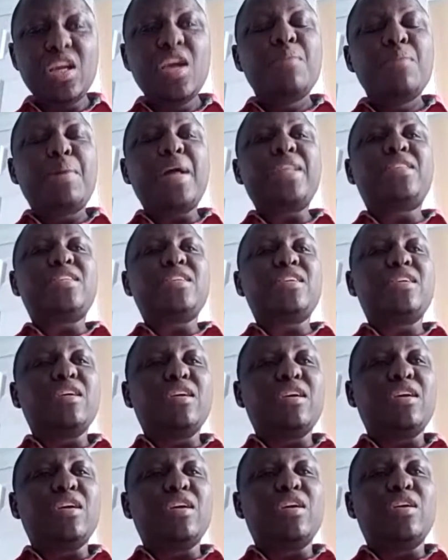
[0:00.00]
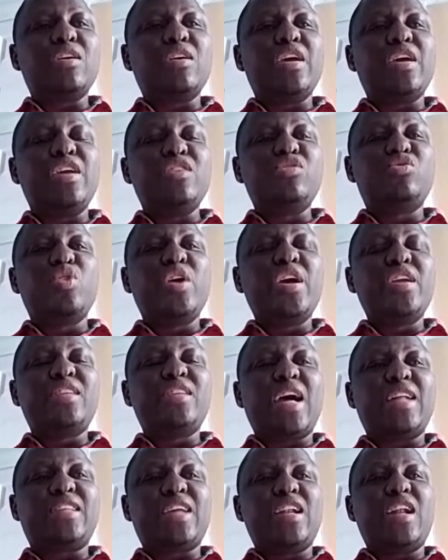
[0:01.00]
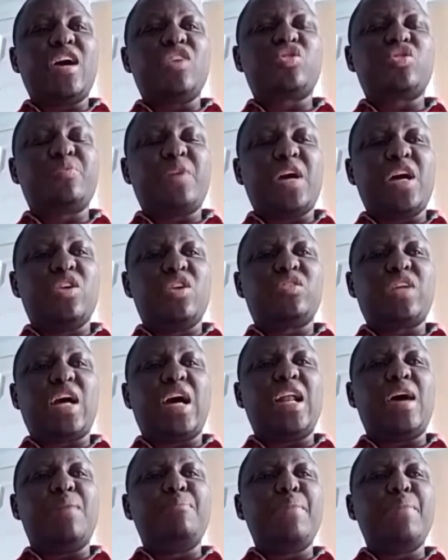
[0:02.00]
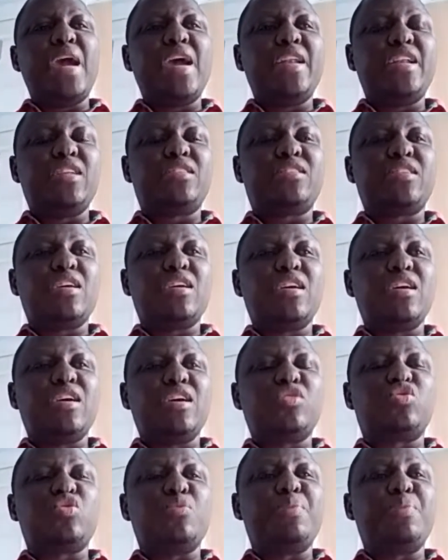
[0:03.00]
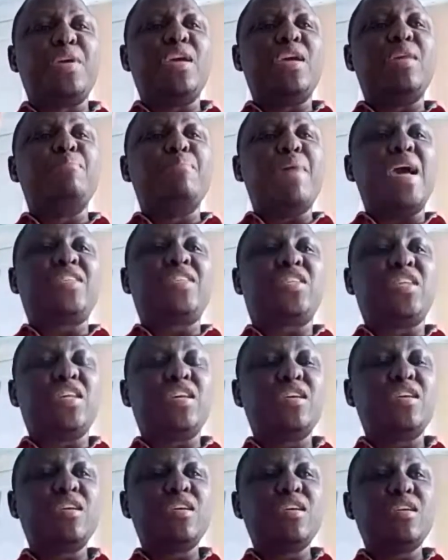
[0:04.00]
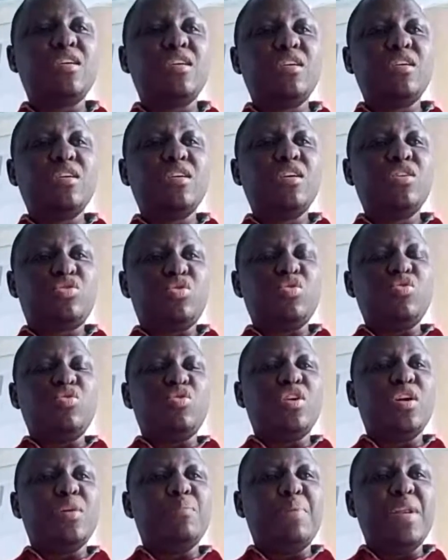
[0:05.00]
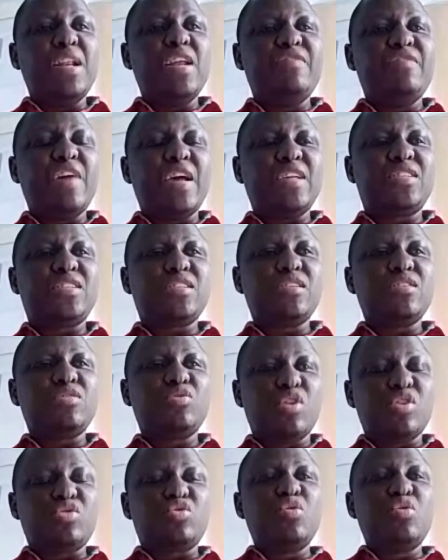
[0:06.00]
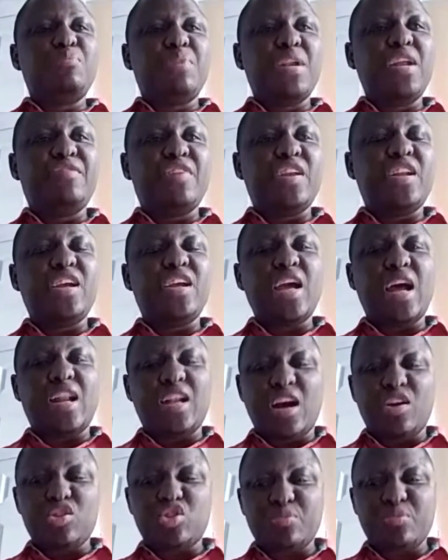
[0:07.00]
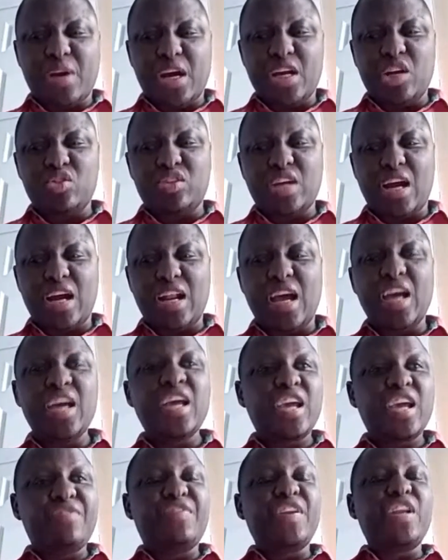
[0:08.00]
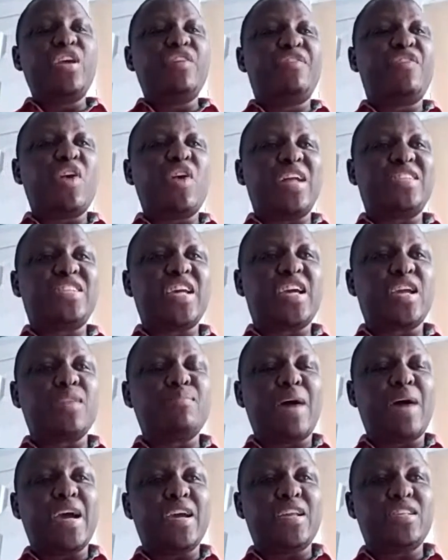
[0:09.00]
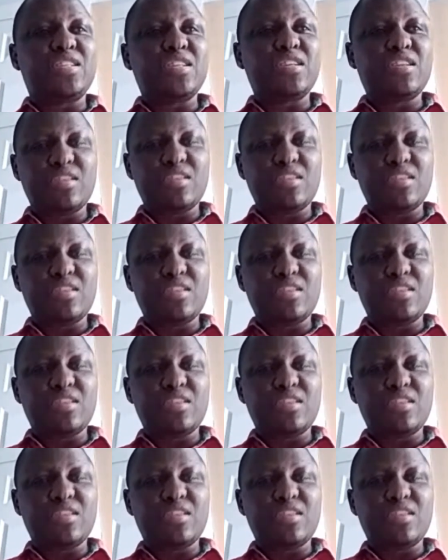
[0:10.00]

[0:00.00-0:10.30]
But in doing that, Allah subhanahu wa ta'ala made it to be mercy to believers, those who believe in He, Allah subhanahu wa ta'ala, even if you are taken by it.